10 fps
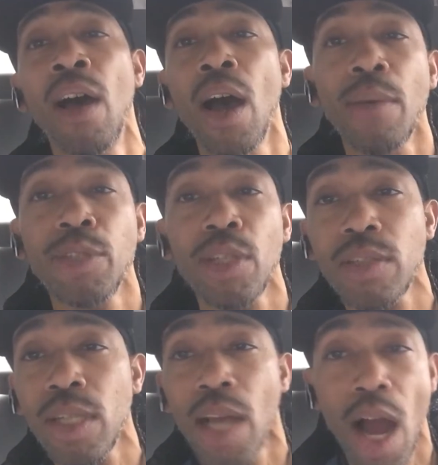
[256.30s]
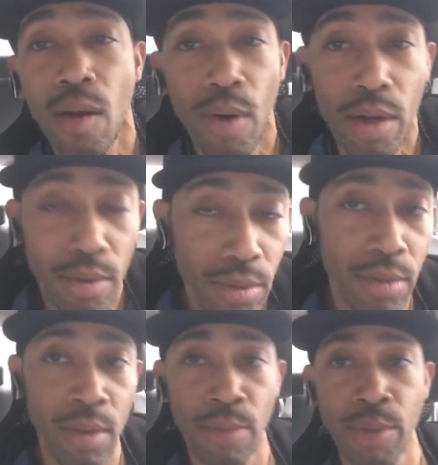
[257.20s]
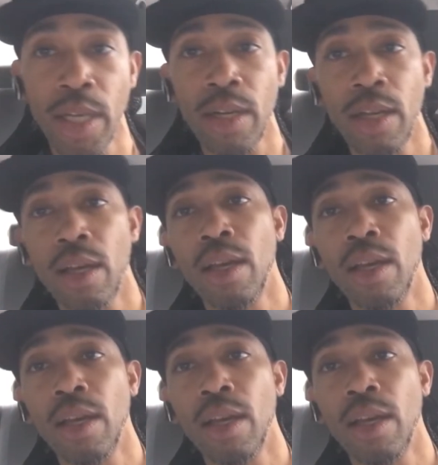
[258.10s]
I'm socially awkward. You know what I'm saying?